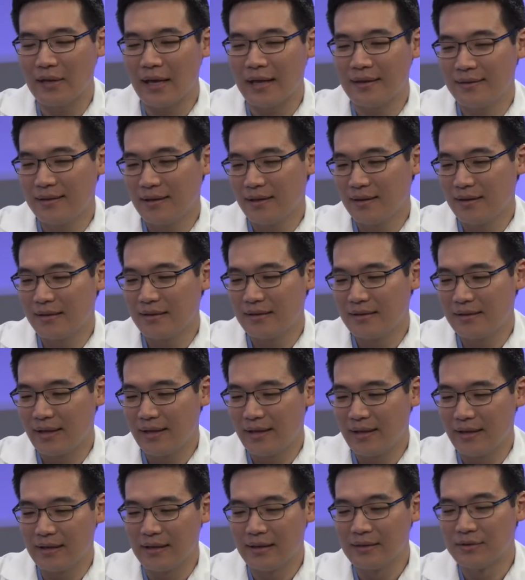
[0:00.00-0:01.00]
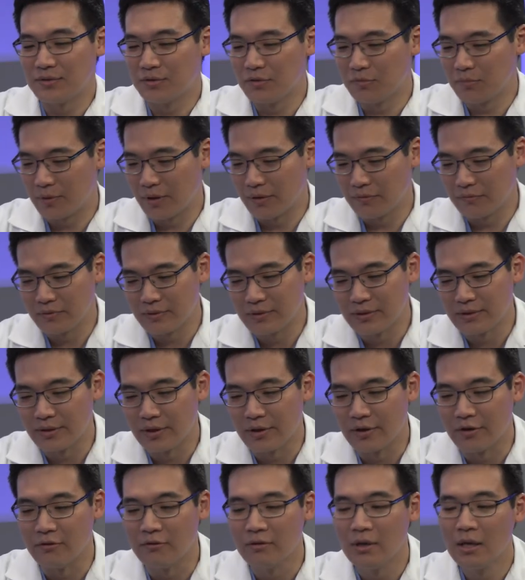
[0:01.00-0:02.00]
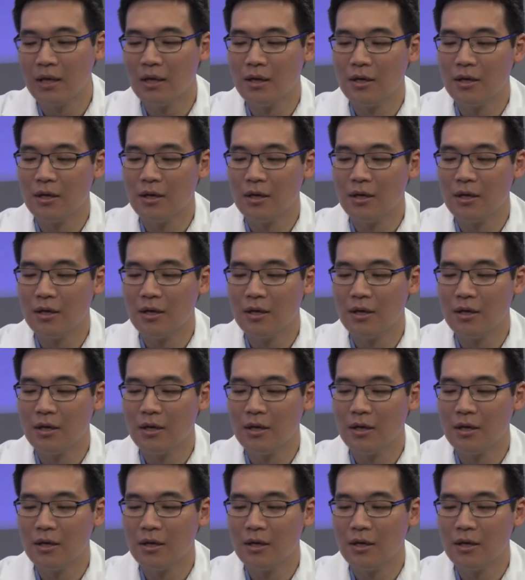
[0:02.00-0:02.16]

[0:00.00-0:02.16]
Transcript: at the end of the day, as you probably know,